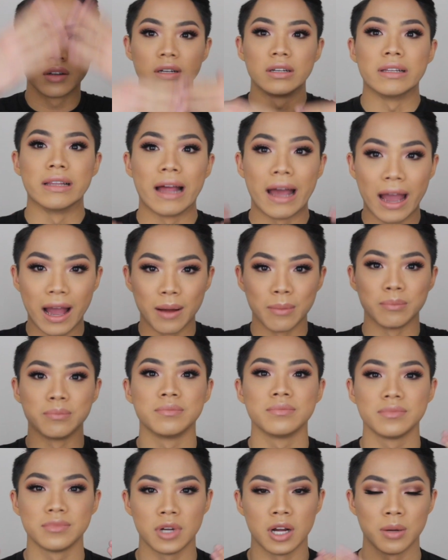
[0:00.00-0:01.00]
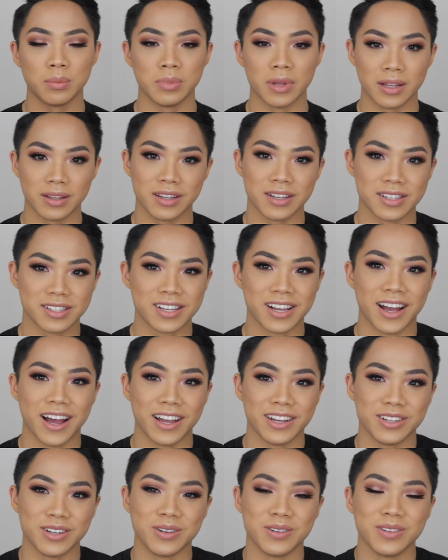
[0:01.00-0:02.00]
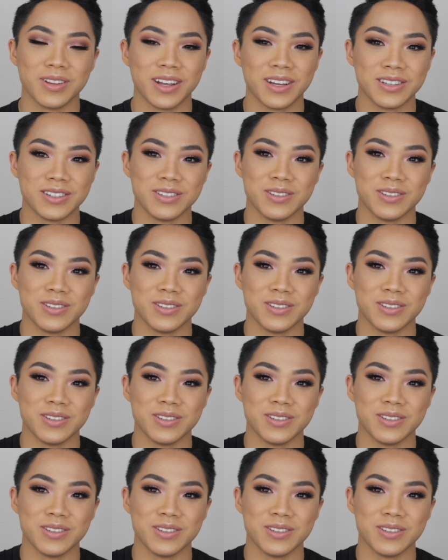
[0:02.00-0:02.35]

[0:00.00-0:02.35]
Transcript: glam up like this. I don't